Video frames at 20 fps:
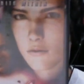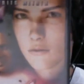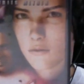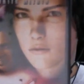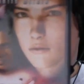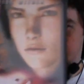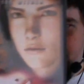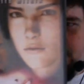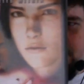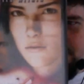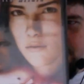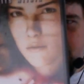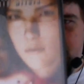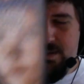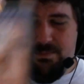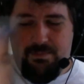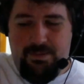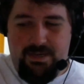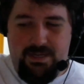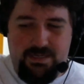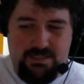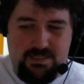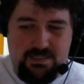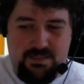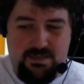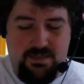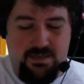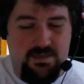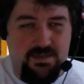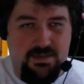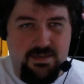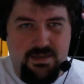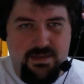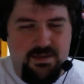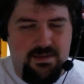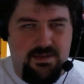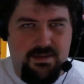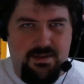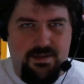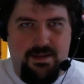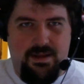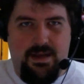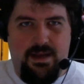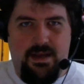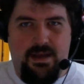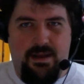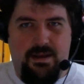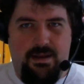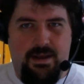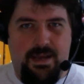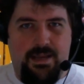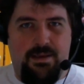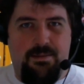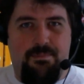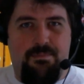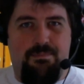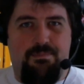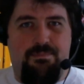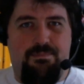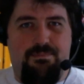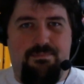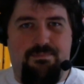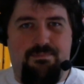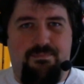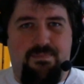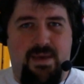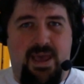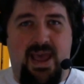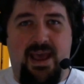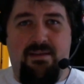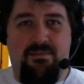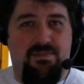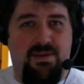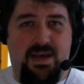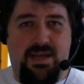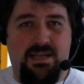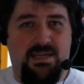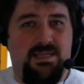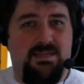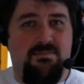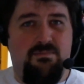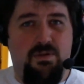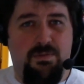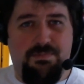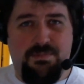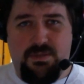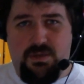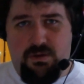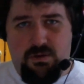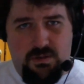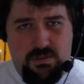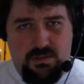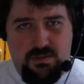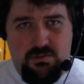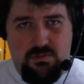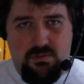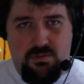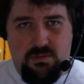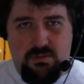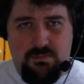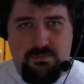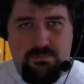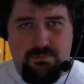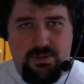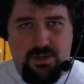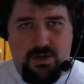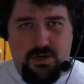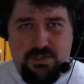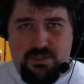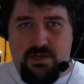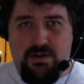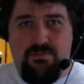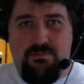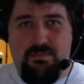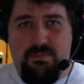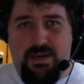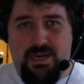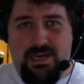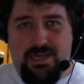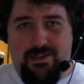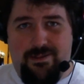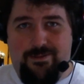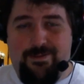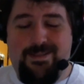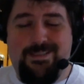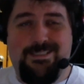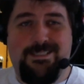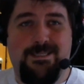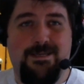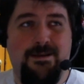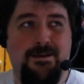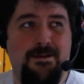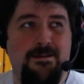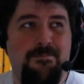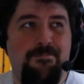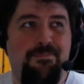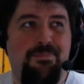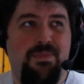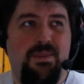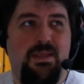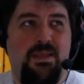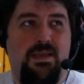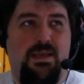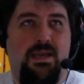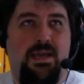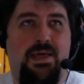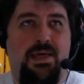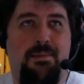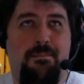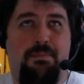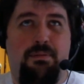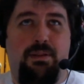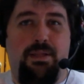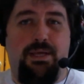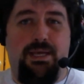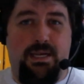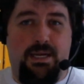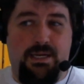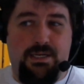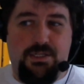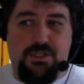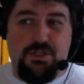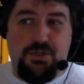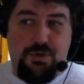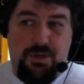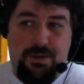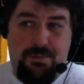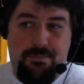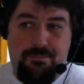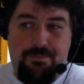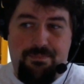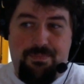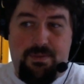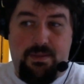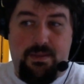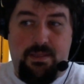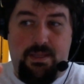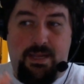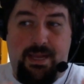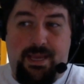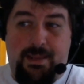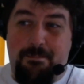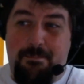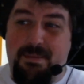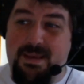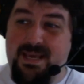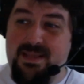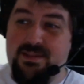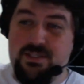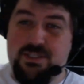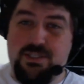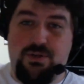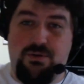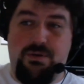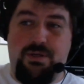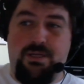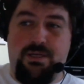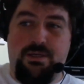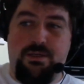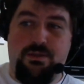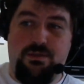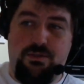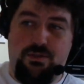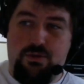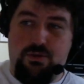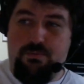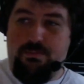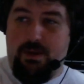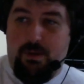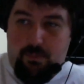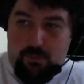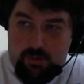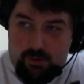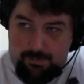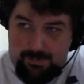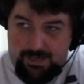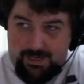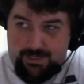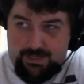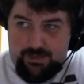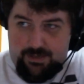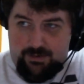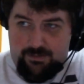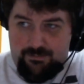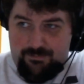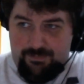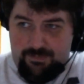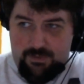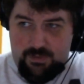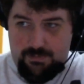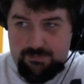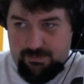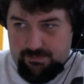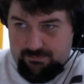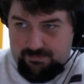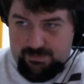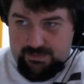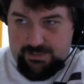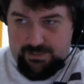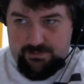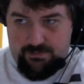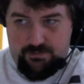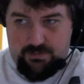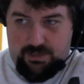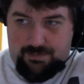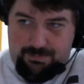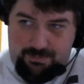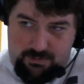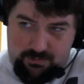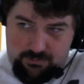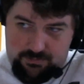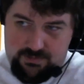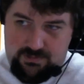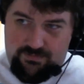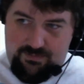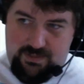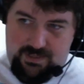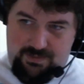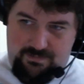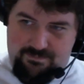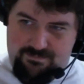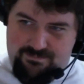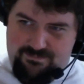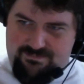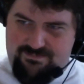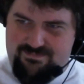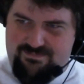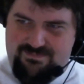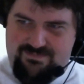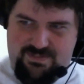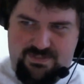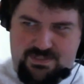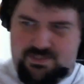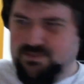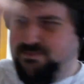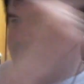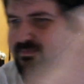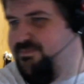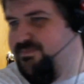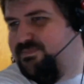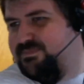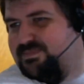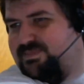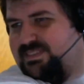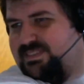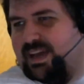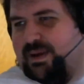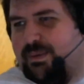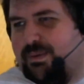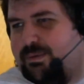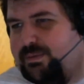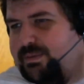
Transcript: Spirits Within on my desk. I could have that ripped to the hard drive in my HoloLens and play it on a screen. And I can pin the screen to my wall back here, above my crappy little TV, which that one